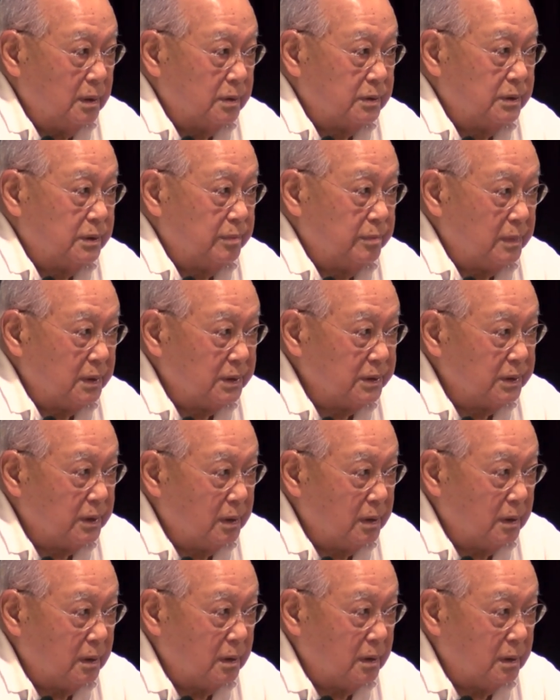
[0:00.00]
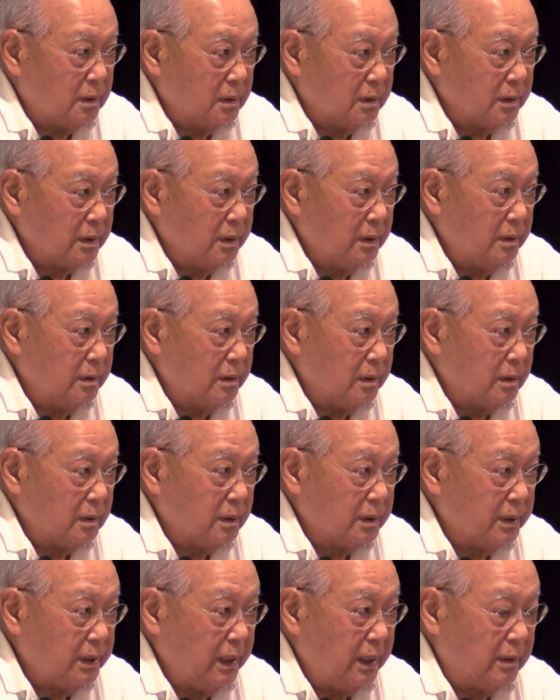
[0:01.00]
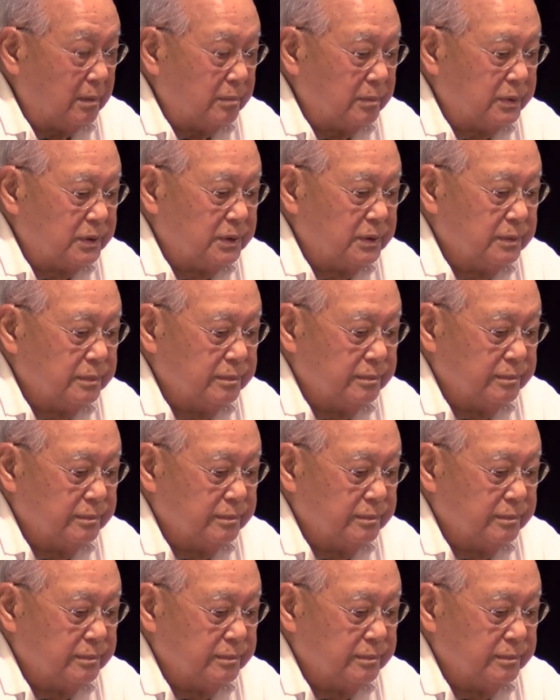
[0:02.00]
assembly uh, in our camps,